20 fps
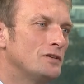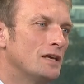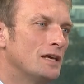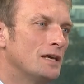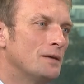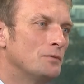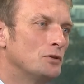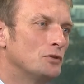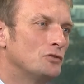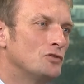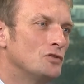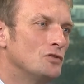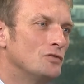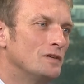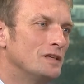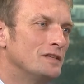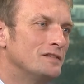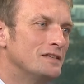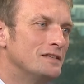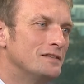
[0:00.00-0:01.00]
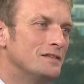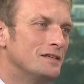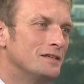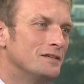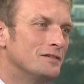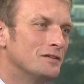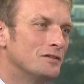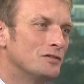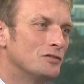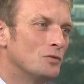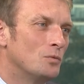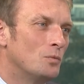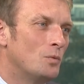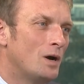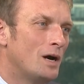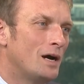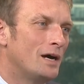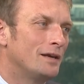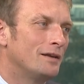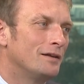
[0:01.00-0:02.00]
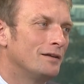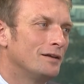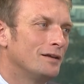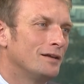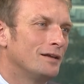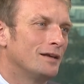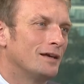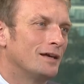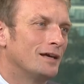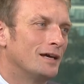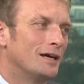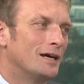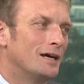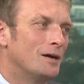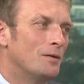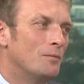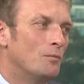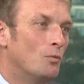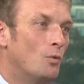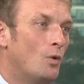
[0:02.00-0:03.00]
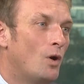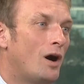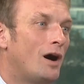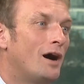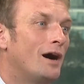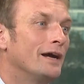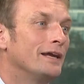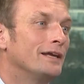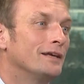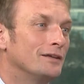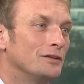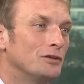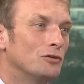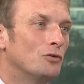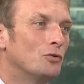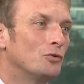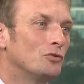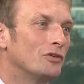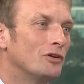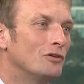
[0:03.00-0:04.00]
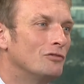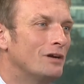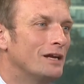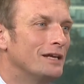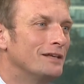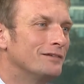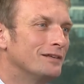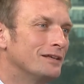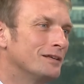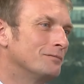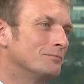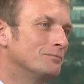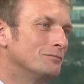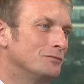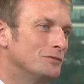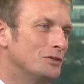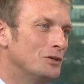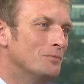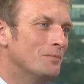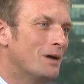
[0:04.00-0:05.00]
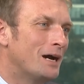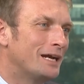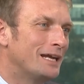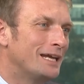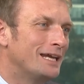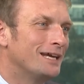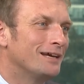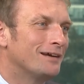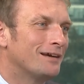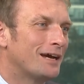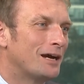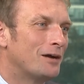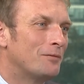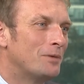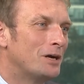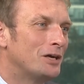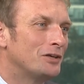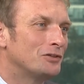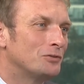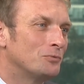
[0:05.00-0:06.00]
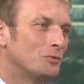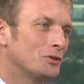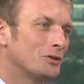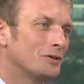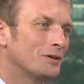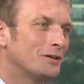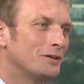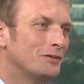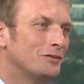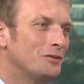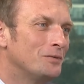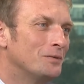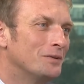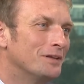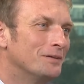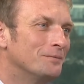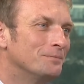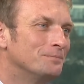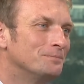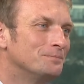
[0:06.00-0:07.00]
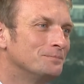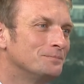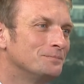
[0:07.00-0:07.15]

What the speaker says: your two VCTs into one. Why? And you're also raising new money. How much and what are you going to do with it?